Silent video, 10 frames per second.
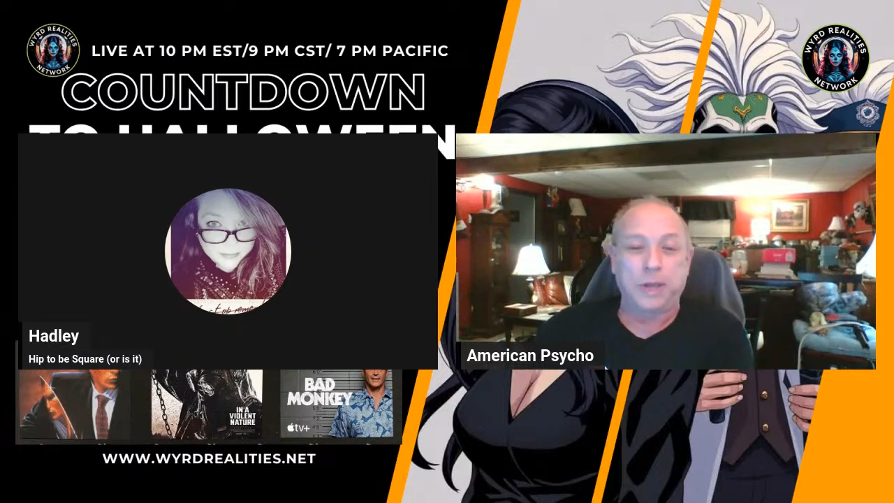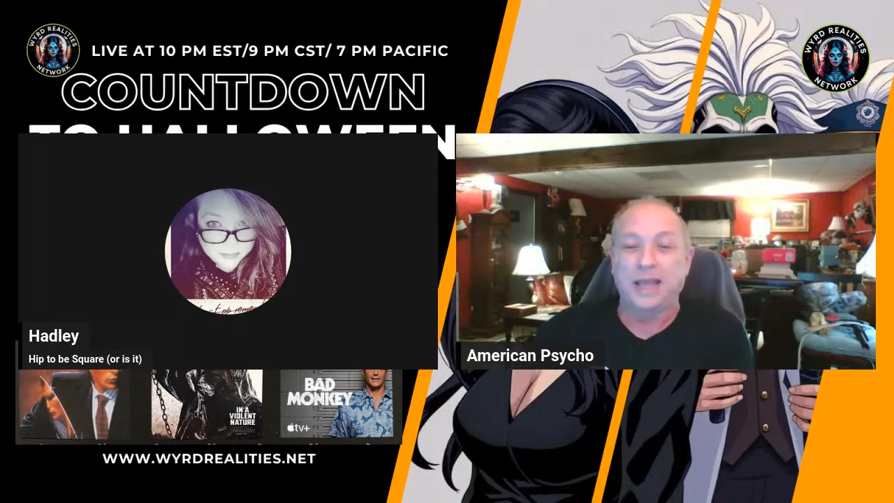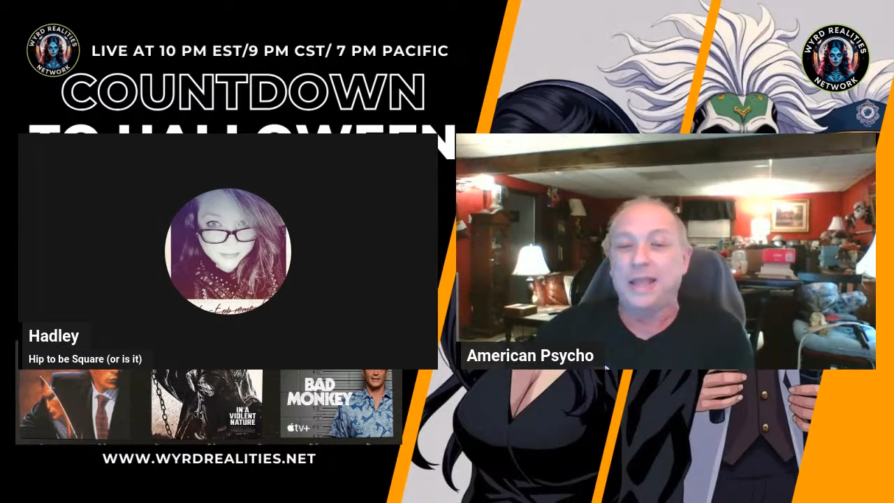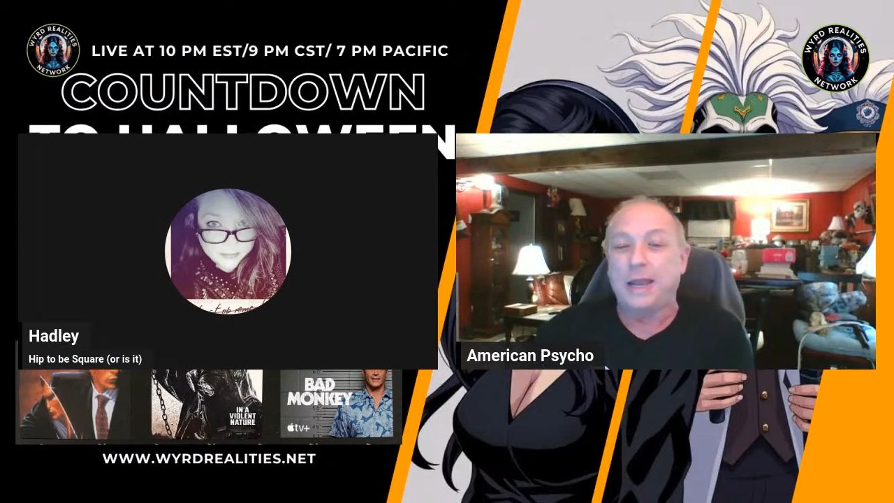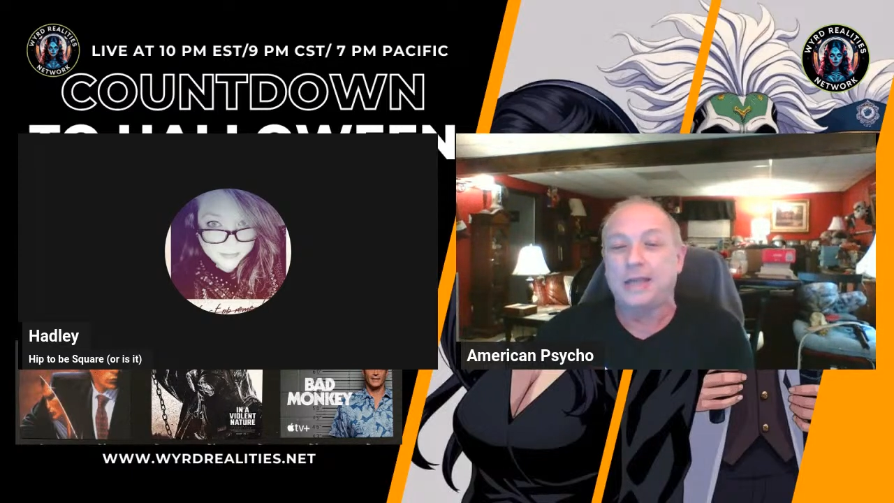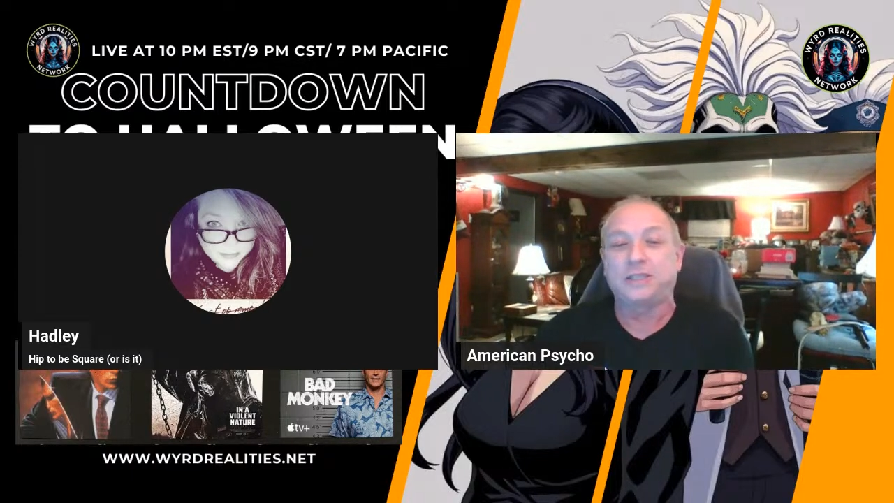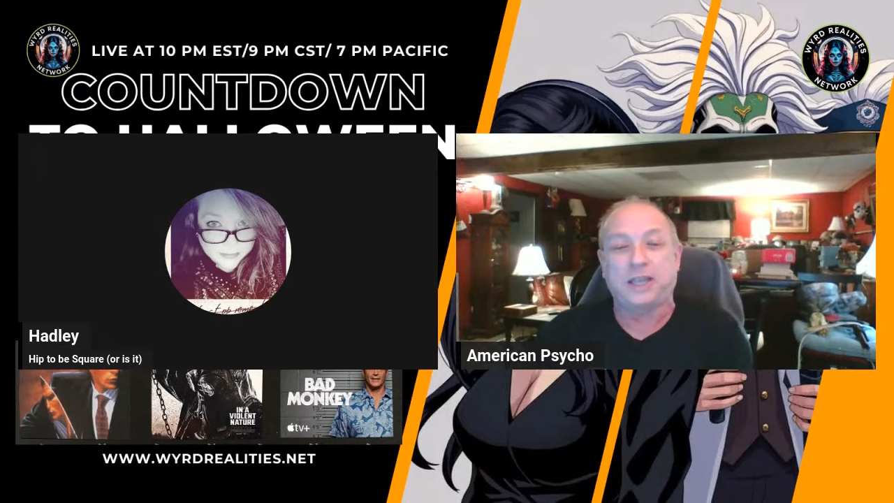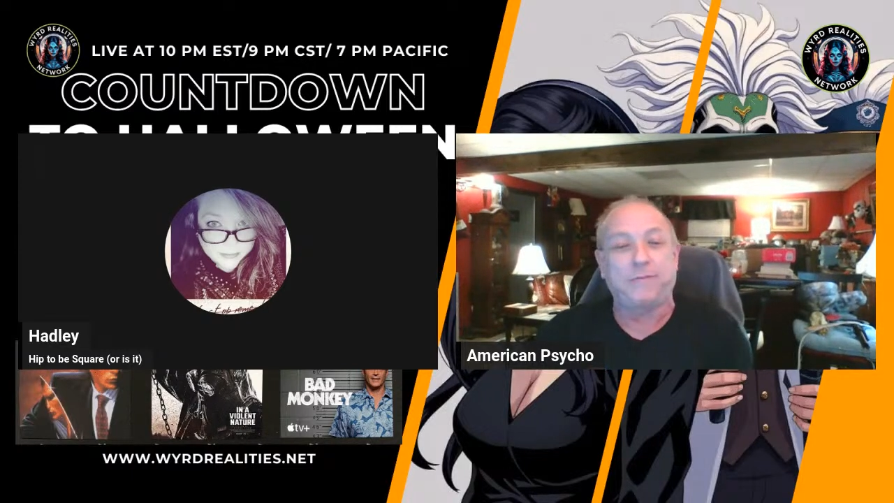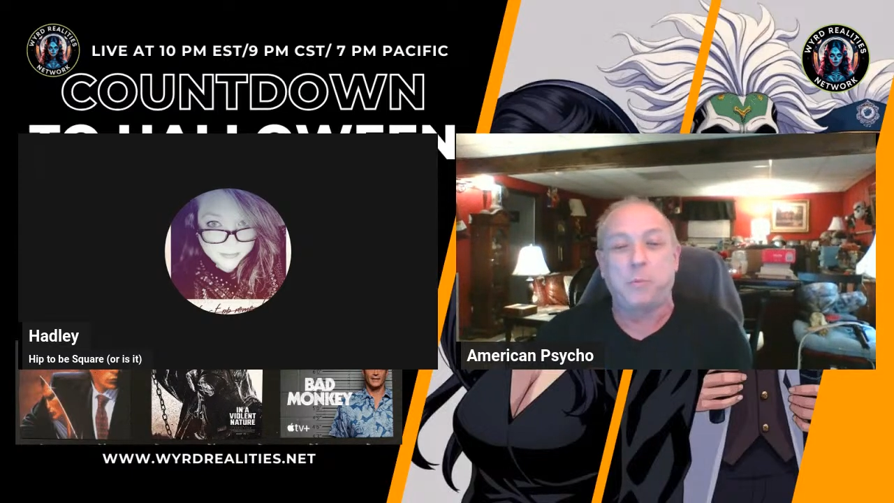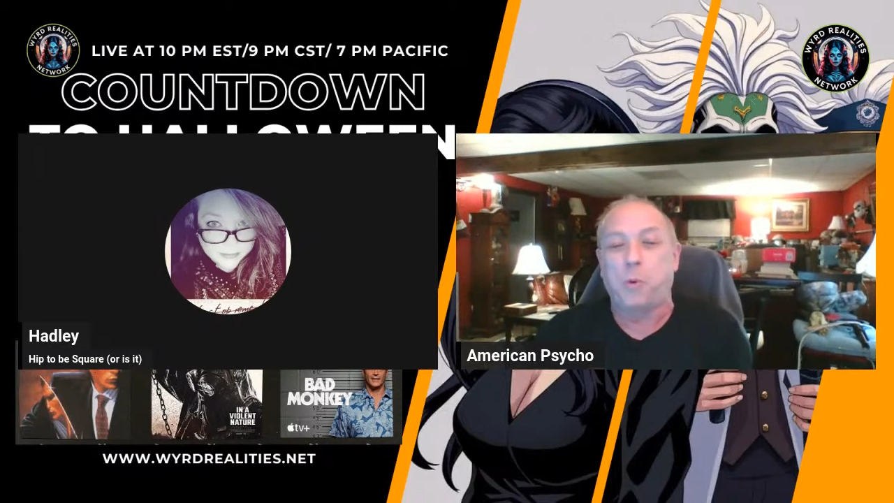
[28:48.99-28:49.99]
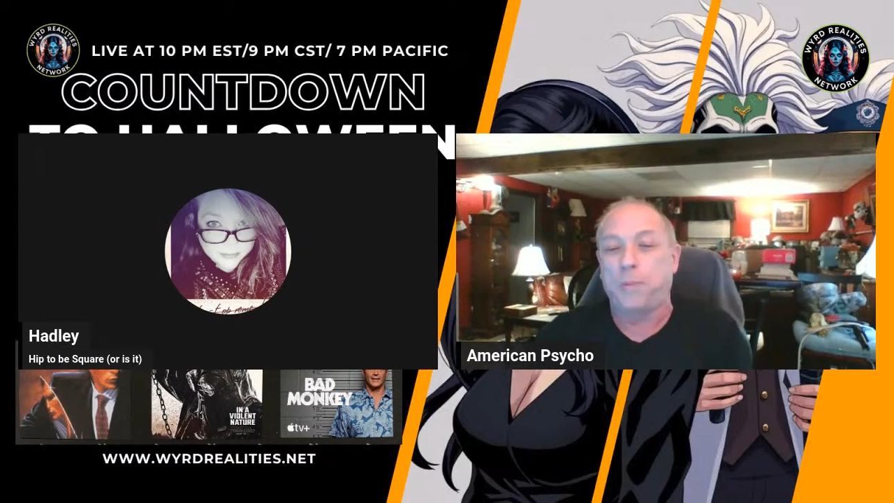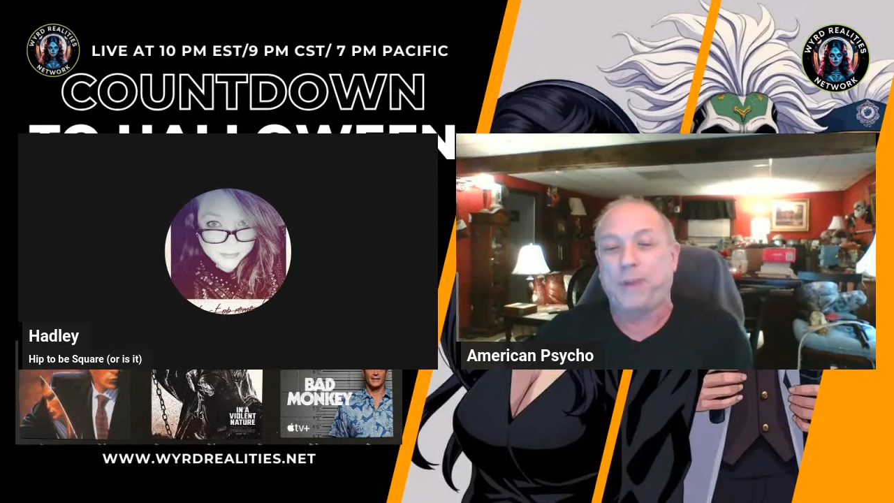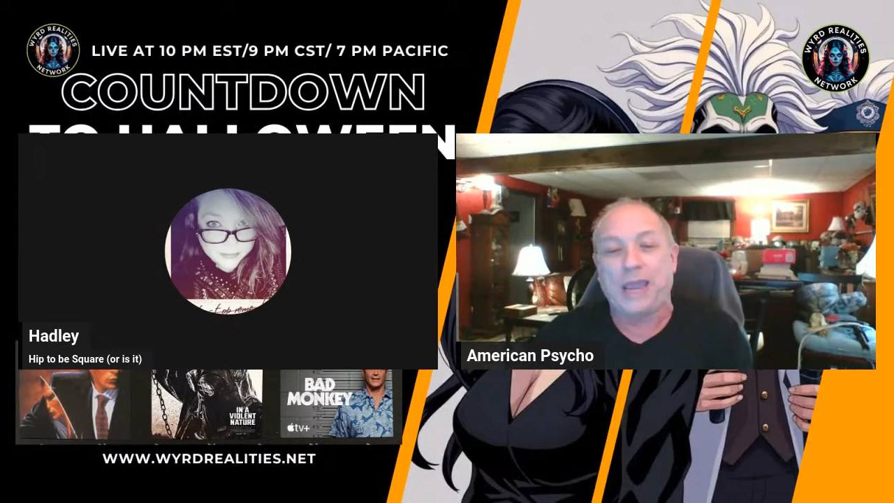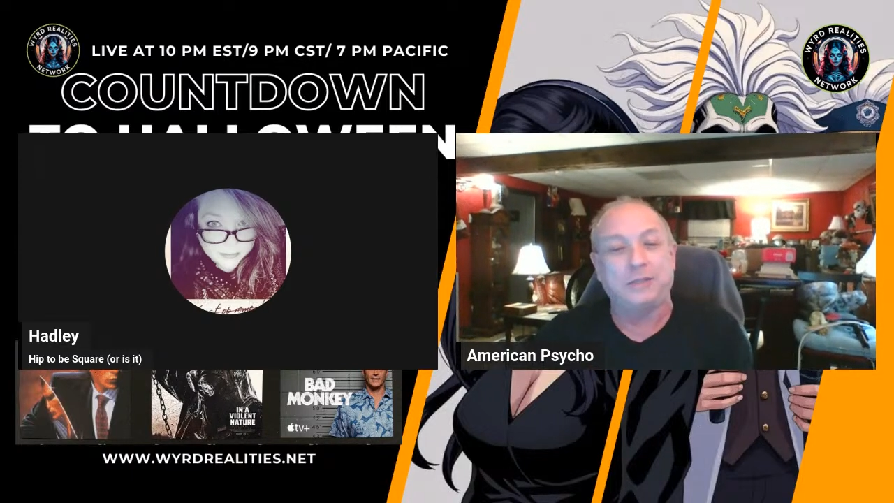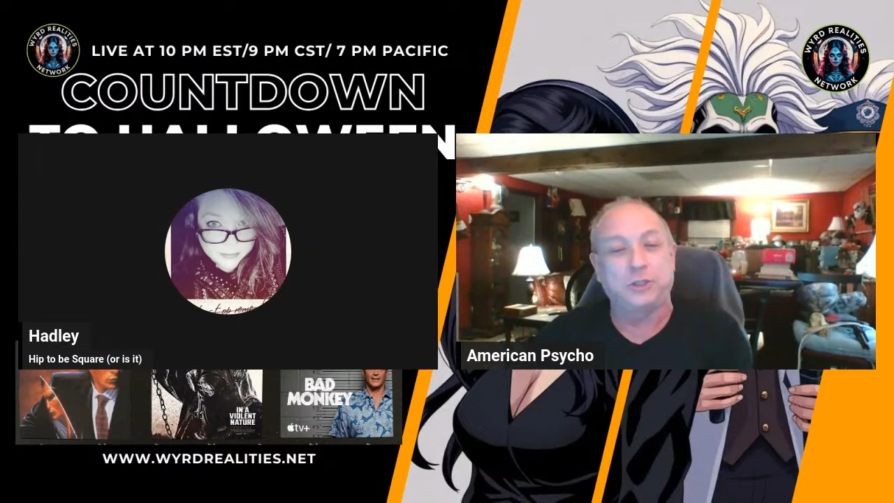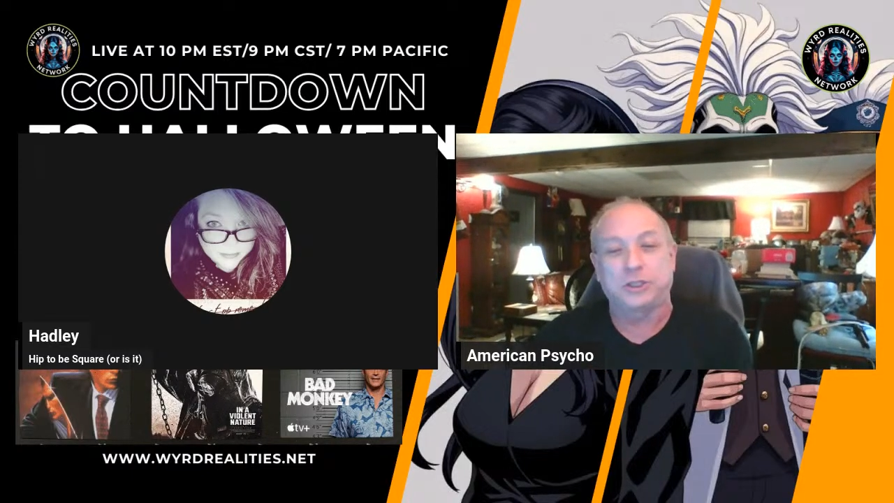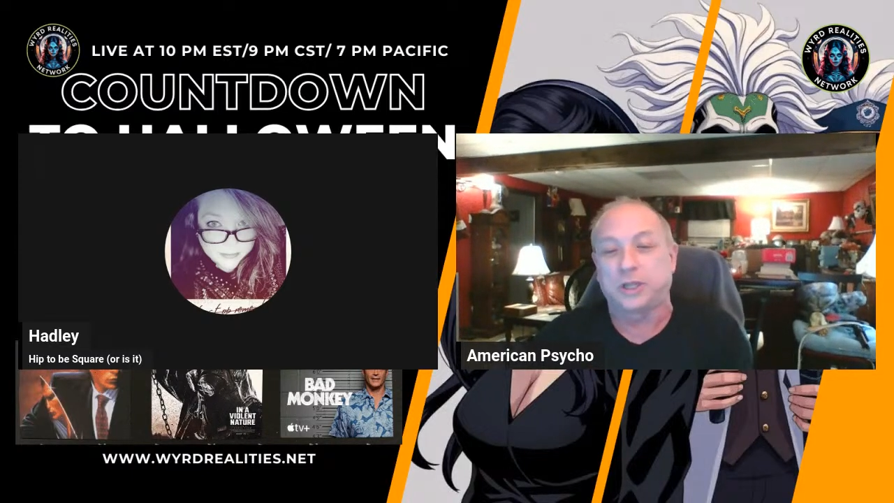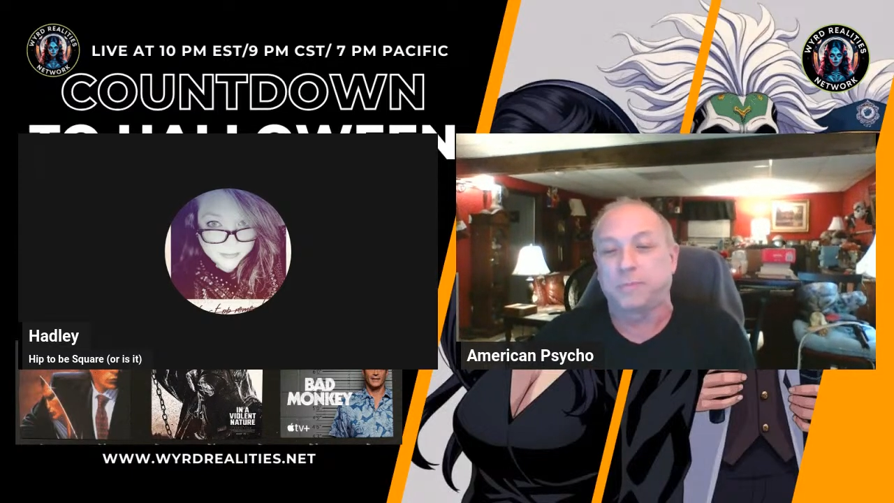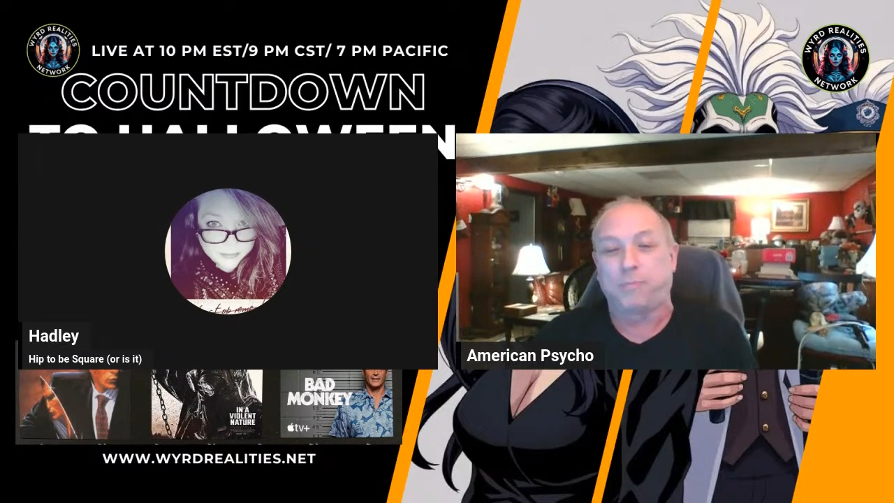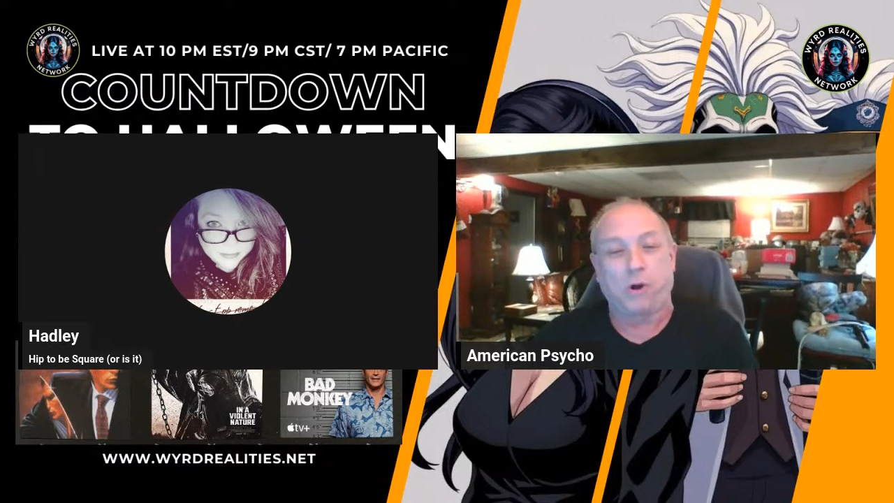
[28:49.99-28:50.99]
And then there's 7 more pages
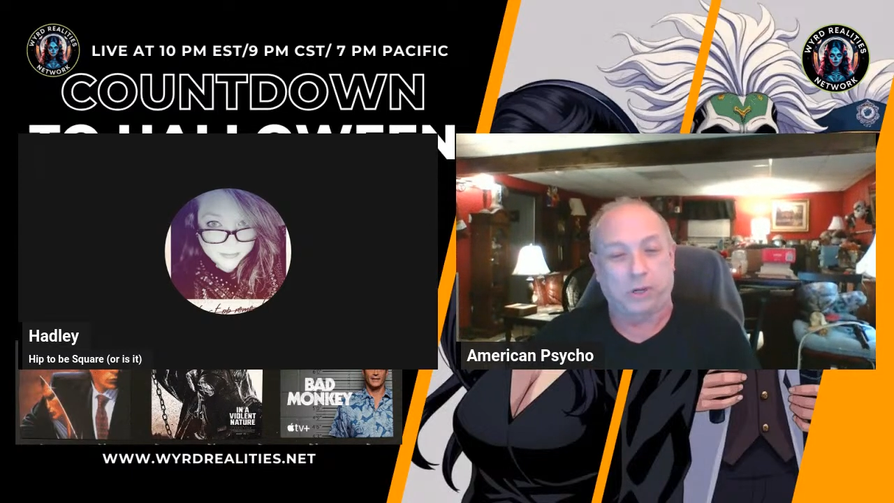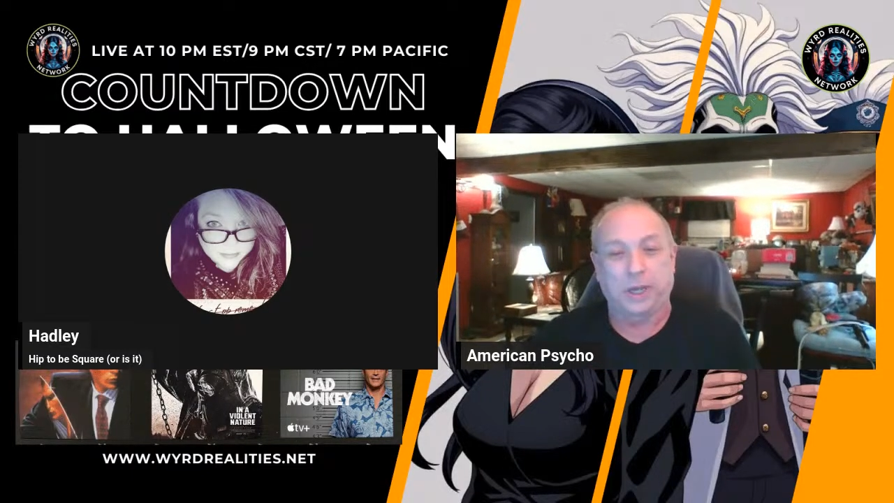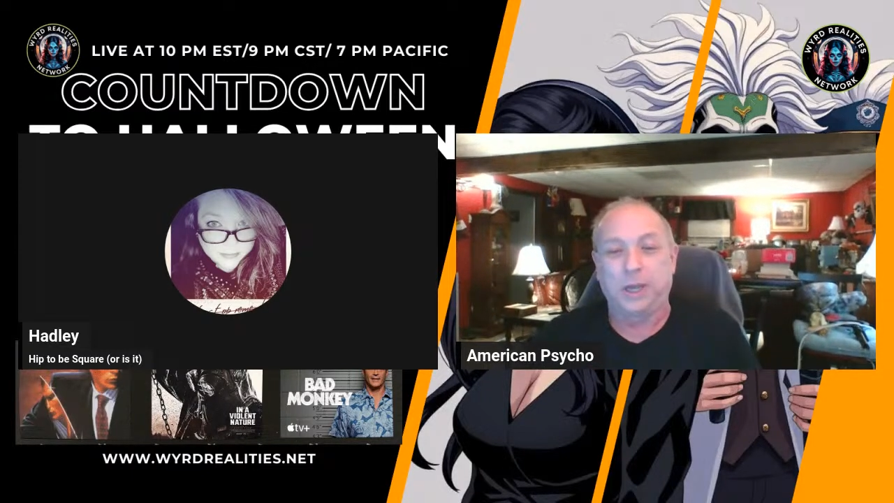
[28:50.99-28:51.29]
of the book.